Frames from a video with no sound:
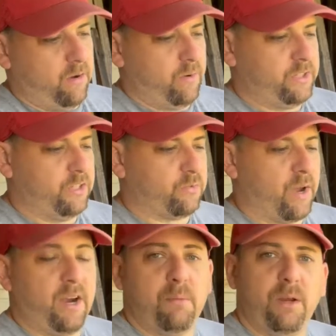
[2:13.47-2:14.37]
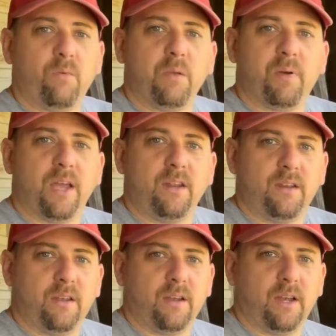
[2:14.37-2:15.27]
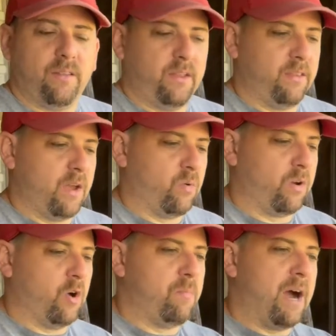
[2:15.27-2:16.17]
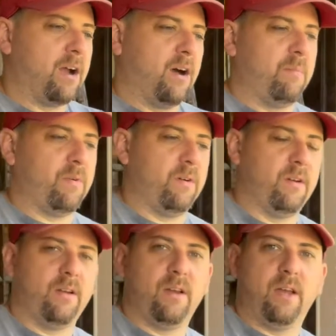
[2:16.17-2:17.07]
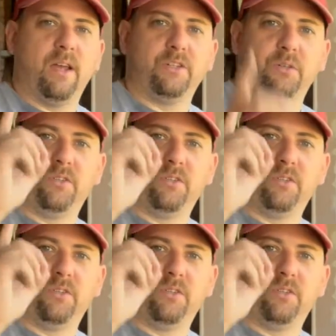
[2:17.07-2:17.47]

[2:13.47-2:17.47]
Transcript: which is ready to be repainted, and then they will go back up as you